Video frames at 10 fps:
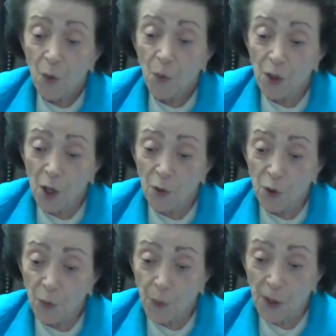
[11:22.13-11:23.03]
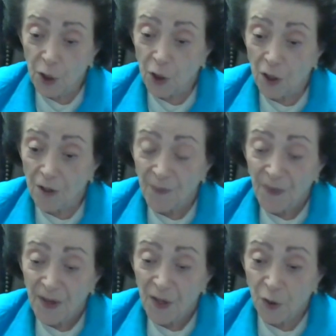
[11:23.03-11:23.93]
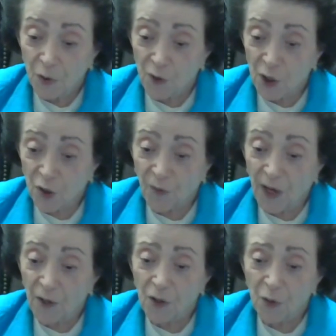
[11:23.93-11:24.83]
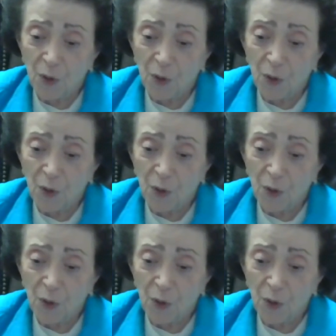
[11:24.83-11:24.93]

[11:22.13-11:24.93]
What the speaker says: We know depression is a risk factor.